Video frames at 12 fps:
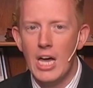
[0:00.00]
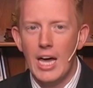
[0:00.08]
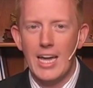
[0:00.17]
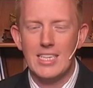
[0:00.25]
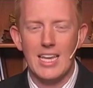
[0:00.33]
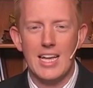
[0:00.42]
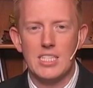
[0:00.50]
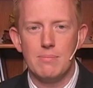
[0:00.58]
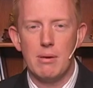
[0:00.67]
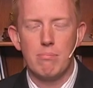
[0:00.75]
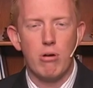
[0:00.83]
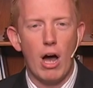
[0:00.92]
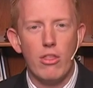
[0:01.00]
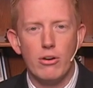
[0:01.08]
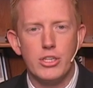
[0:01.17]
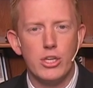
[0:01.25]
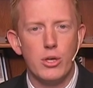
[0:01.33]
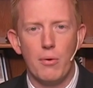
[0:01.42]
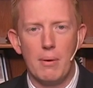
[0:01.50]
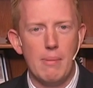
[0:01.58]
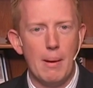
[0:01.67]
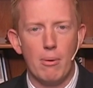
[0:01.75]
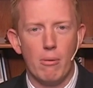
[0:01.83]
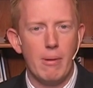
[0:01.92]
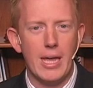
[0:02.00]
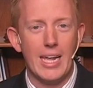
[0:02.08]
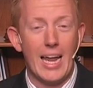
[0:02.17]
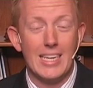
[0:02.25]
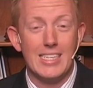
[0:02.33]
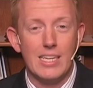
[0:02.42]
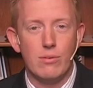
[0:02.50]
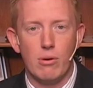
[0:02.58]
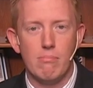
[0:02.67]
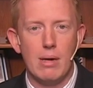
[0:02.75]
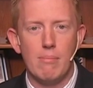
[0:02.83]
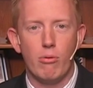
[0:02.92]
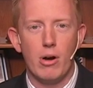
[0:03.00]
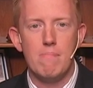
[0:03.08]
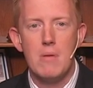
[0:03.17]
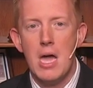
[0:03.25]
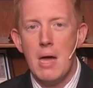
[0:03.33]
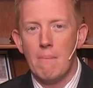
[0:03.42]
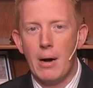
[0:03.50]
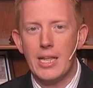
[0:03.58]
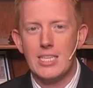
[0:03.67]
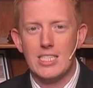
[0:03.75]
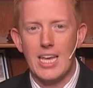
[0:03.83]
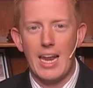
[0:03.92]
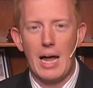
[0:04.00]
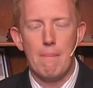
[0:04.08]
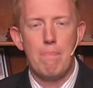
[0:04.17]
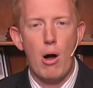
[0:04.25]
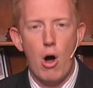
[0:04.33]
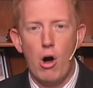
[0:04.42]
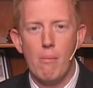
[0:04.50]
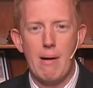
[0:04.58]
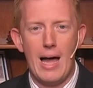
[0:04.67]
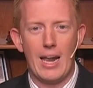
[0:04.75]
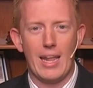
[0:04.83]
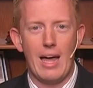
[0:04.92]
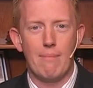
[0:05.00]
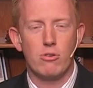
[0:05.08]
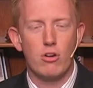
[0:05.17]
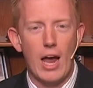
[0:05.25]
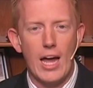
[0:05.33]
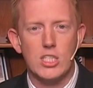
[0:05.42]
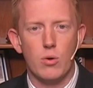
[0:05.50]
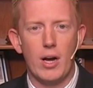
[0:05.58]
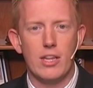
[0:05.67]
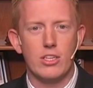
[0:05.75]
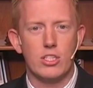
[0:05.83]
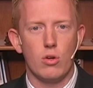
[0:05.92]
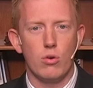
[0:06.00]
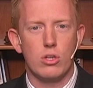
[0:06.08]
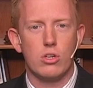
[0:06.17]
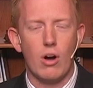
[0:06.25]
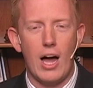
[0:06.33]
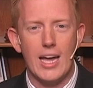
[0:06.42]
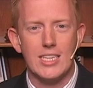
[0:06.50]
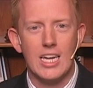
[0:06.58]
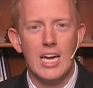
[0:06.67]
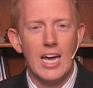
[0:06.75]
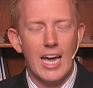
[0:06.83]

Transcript: He said to me, "Brother, do you remember me?" And I didn't remember him, but he said, "I'm Paul Balan. I'm graduated the School of Christ."